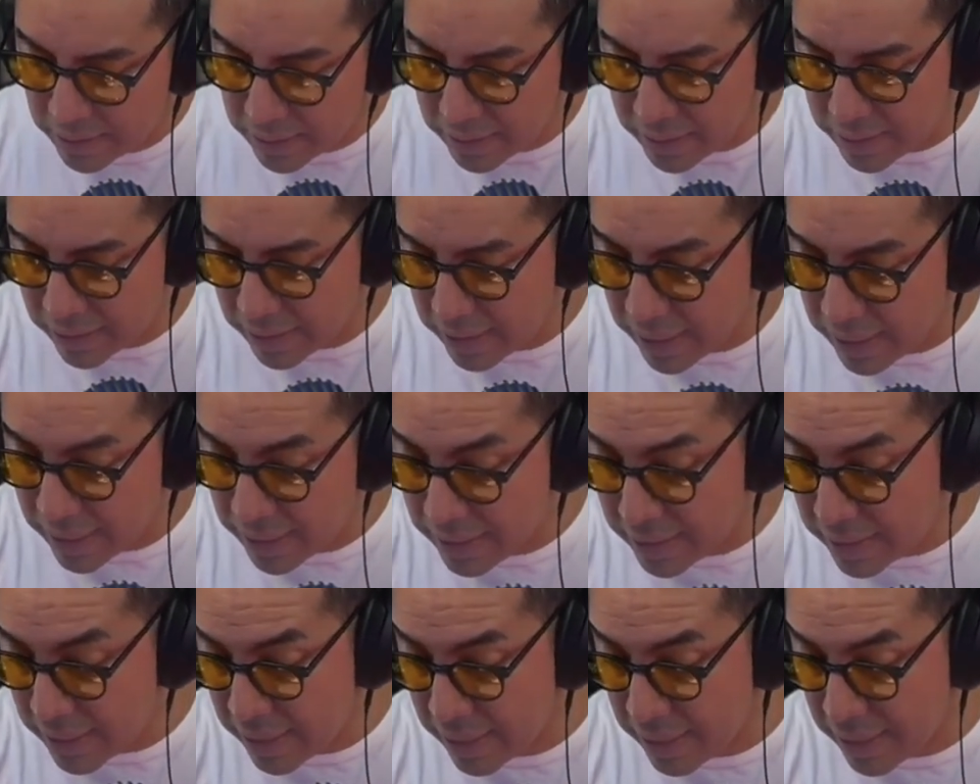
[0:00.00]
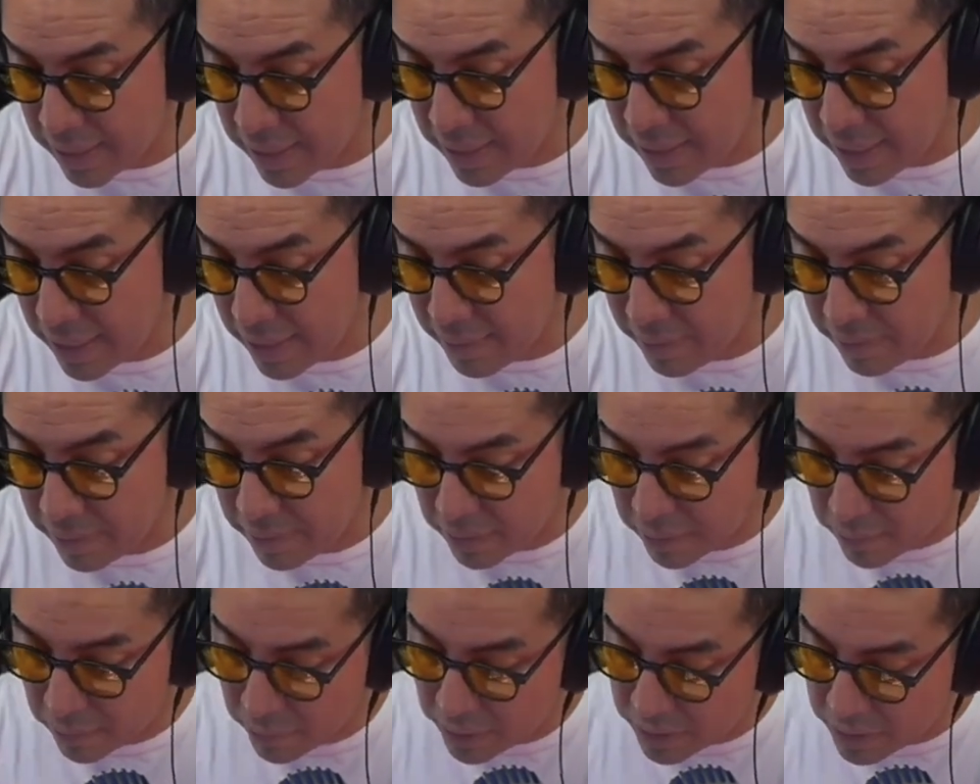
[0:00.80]
yet, I
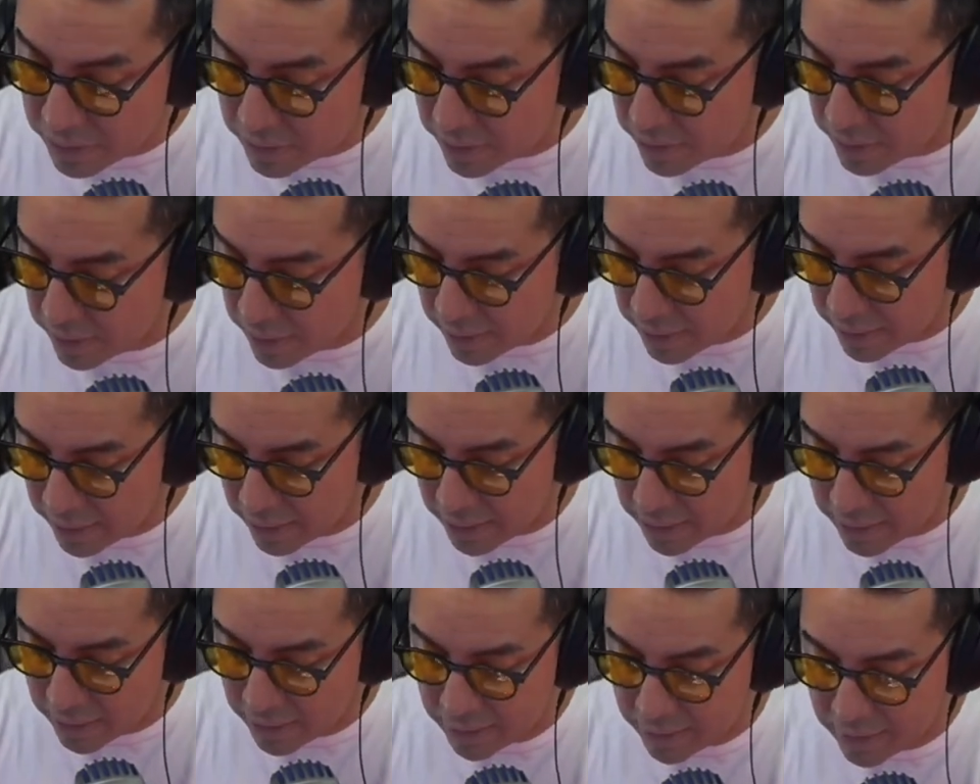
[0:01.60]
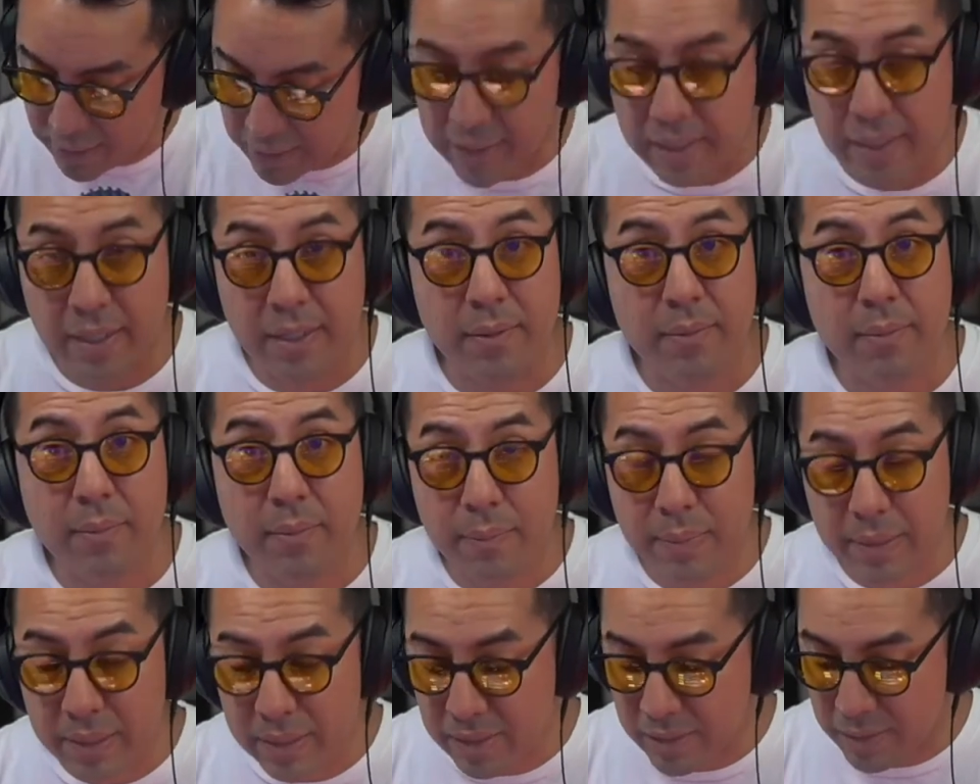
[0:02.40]
haven't reached again
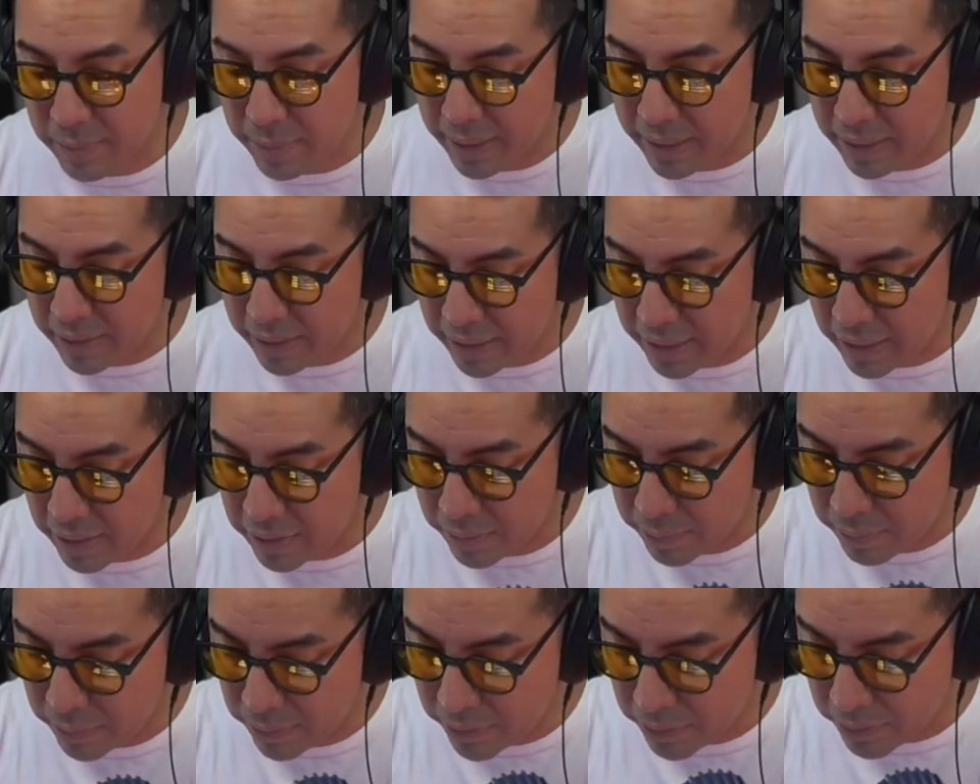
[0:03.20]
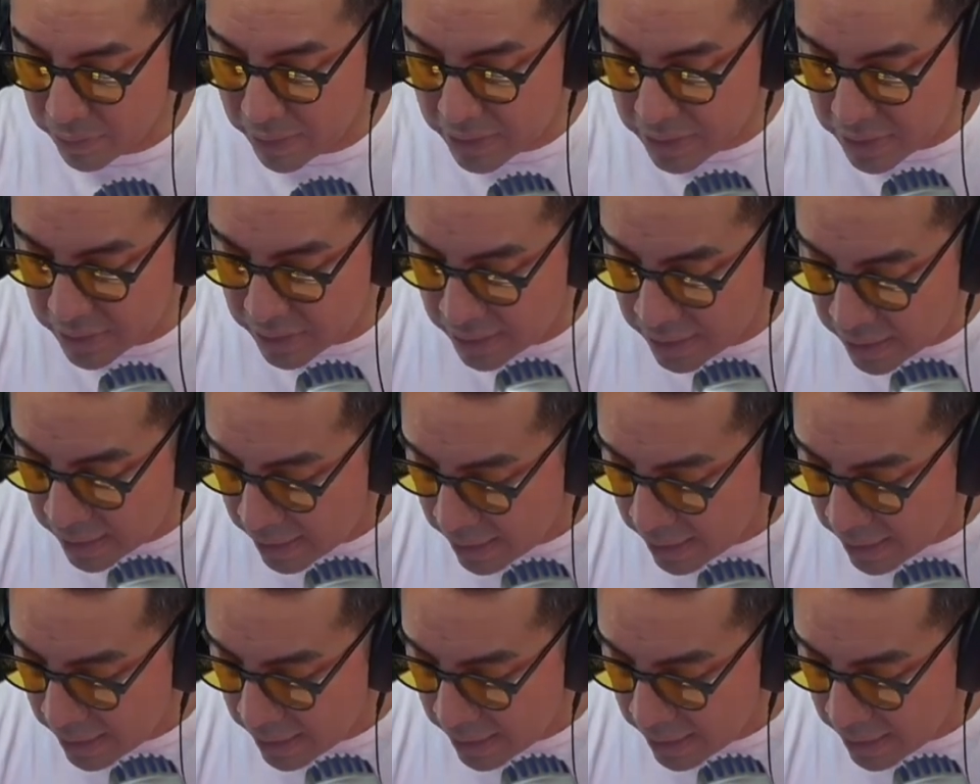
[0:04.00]
because of my account progression,